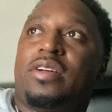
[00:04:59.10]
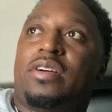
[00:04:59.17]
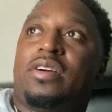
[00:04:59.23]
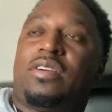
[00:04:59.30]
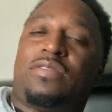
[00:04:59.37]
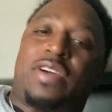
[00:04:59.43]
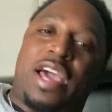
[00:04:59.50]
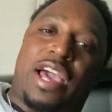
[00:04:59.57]

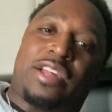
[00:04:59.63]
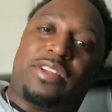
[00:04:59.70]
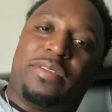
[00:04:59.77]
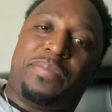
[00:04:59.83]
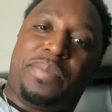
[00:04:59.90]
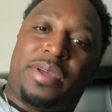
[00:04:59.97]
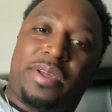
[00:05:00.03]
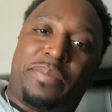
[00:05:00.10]
of actually
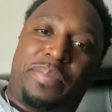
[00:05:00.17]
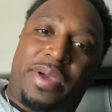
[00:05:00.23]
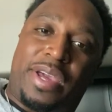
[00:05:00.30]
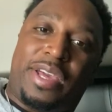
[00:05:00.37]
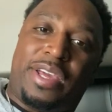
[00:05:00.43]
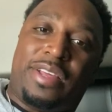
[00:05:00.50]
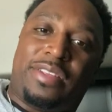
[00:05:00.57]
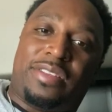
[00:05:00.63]
being
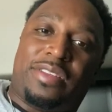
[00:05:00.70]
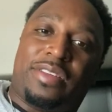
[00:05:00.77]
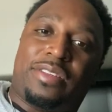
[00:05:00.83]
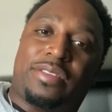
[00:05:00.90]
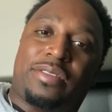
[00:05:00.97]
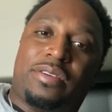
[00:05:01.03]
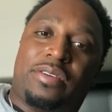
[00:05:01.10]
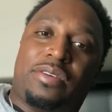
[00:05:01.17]
paid
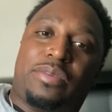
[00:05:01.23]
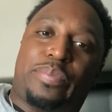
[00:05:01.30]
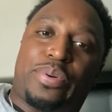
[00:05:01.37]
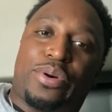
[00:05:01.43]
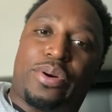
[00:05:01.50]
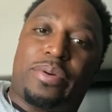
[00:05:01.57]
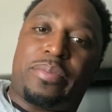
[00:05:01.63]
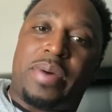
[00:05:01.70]
cents
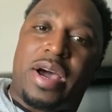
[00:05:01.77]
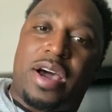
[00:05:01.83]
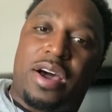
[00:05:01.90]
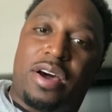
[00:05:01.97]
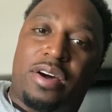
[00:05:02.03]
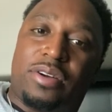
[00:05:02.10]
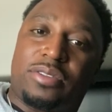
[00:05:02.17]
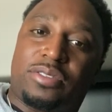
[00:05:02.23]
per
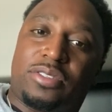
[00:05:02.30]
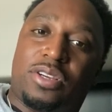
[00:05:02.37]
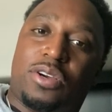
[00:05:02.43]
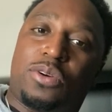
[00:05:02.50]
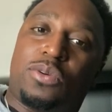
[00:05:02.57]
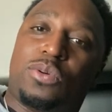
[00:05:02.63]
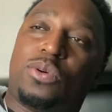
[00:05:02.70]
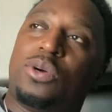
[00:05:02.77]
mile.
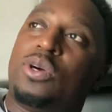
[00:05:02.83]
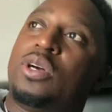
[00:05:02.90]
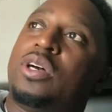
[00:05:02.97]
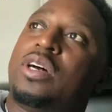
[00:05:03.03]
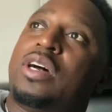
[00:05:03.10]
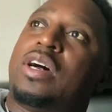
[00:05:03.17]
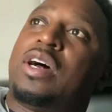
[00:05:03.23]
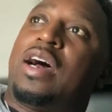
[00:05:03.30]
So
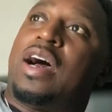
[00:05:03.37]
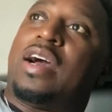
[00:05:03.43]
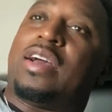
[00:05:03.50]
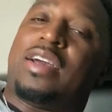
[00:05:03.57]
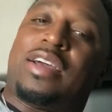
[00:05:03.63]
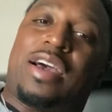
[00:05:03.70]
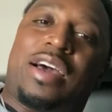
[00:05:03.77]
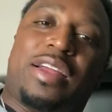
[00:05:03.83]
I
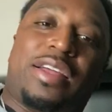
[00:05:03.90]
could kind